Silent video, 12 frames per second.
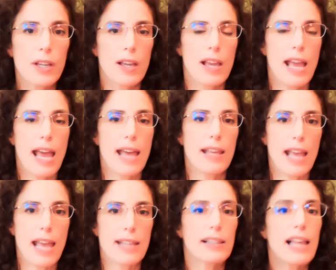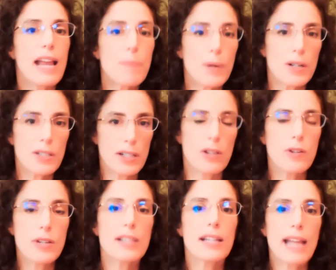as a layperson who
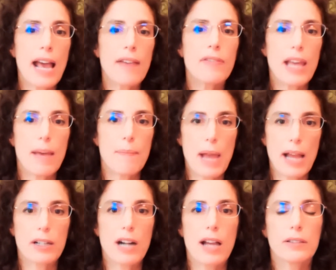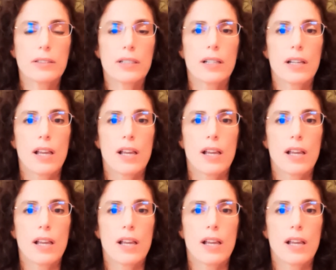doesn't have that background.